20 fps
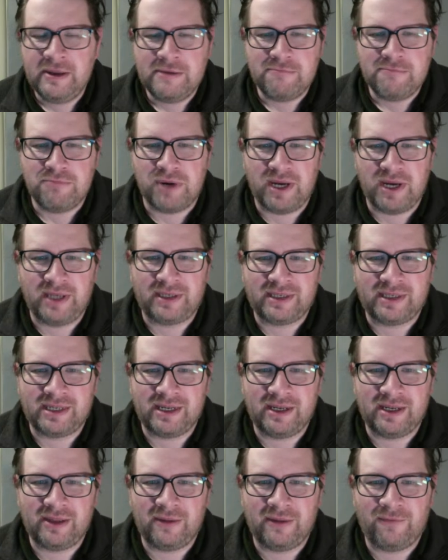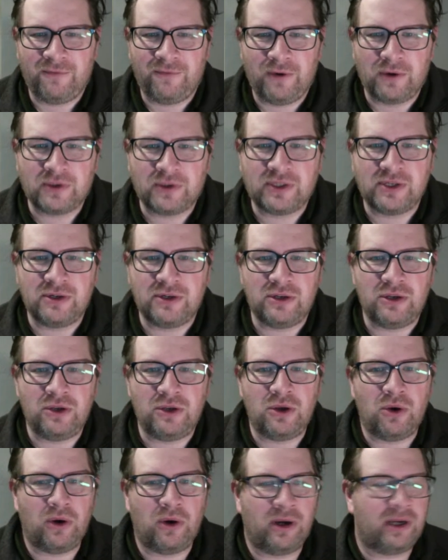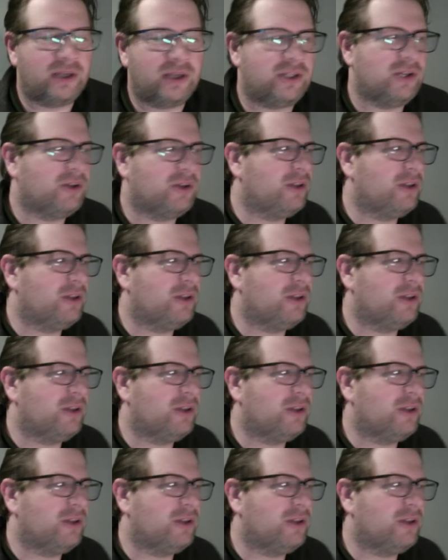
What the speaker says: but the folks in New York took